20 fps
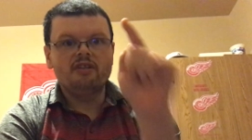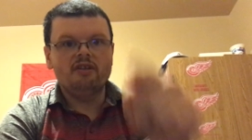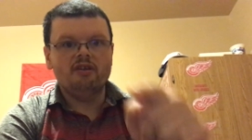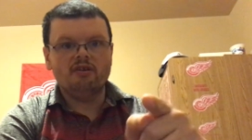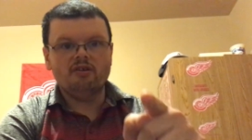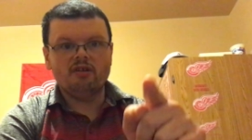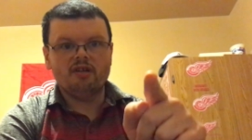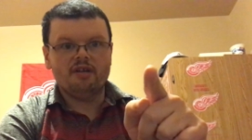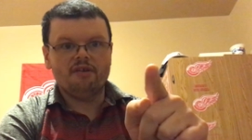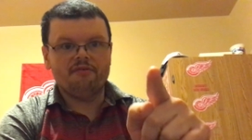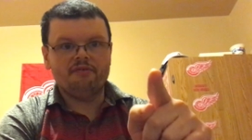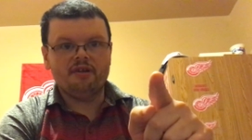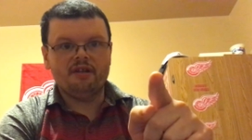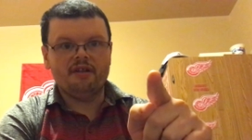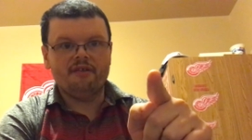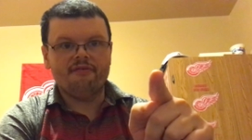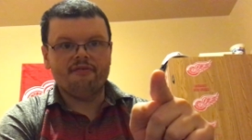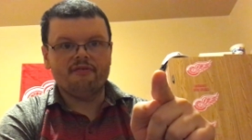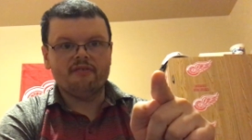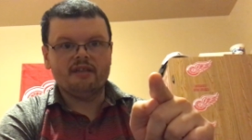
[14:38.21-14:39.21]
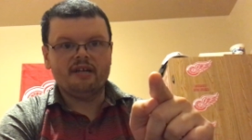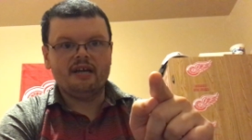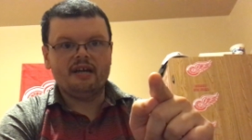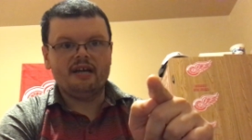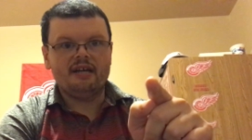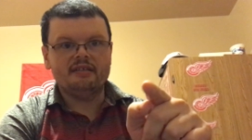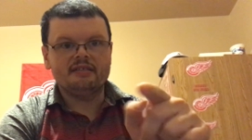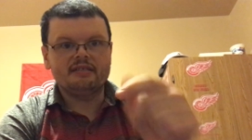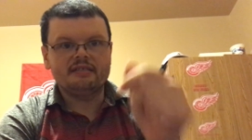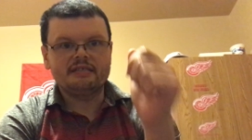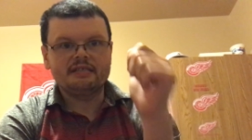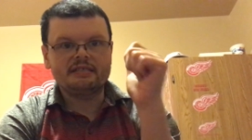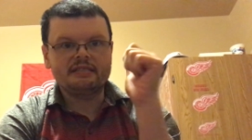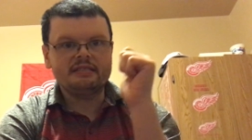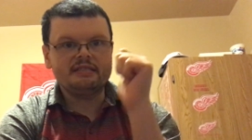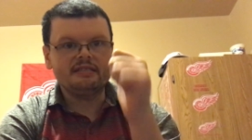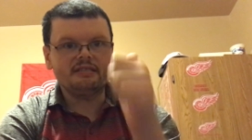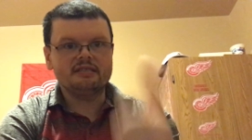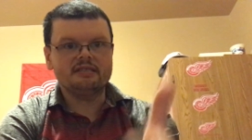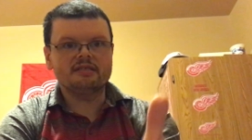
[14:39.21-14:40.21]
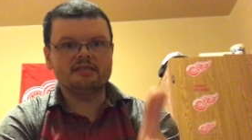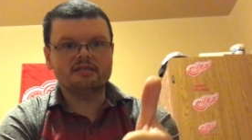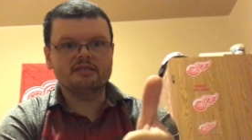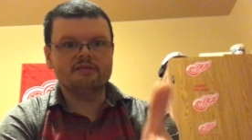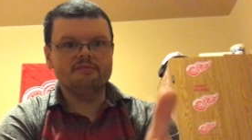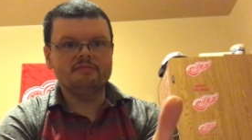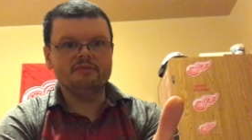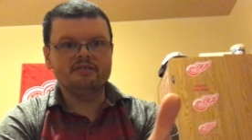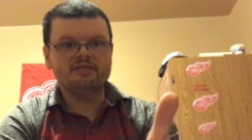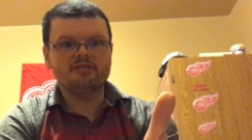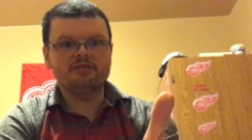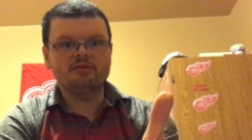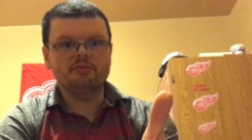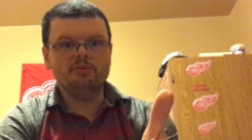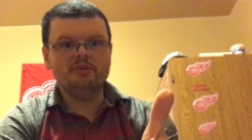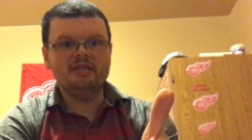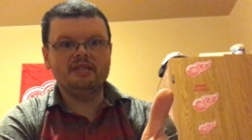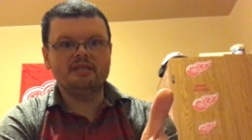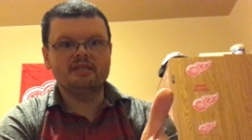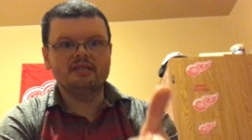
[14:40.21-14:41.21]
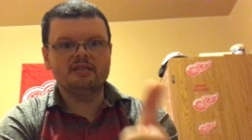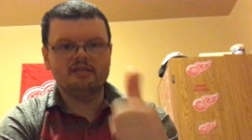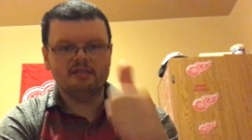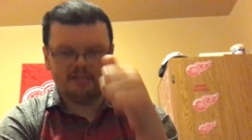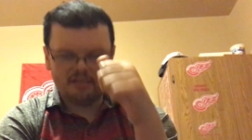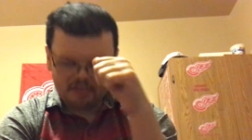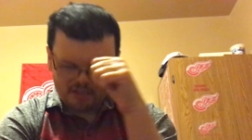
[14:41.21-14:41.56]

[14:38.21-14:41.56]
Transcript: y'all get ready for that because it's gonna be sweet.